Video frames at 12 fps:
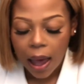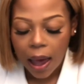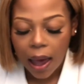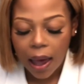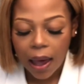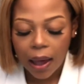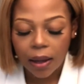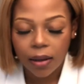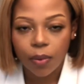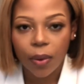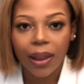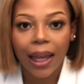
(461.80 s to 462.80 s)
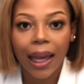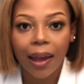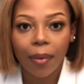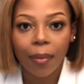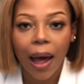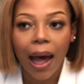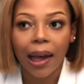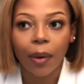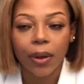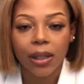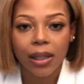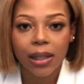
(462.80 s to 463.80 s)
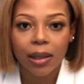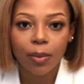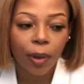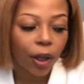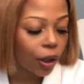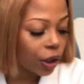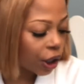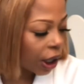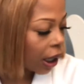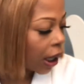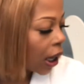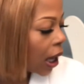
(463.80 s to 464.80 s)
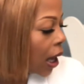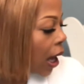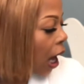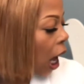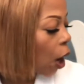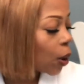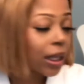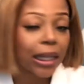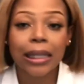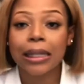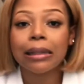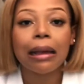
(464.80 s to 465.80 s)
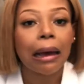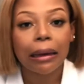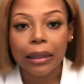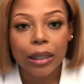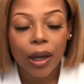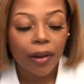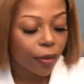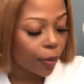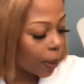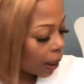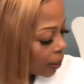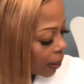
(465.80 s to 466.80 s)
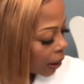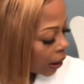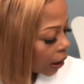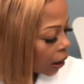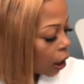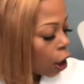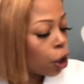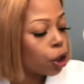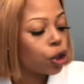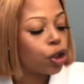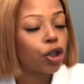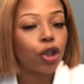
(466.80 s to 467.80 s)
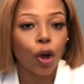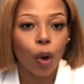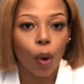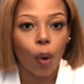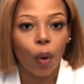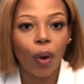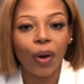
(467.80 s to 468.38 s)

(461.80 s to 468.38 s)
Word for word: and with him i was splurging i was excited to have a baby so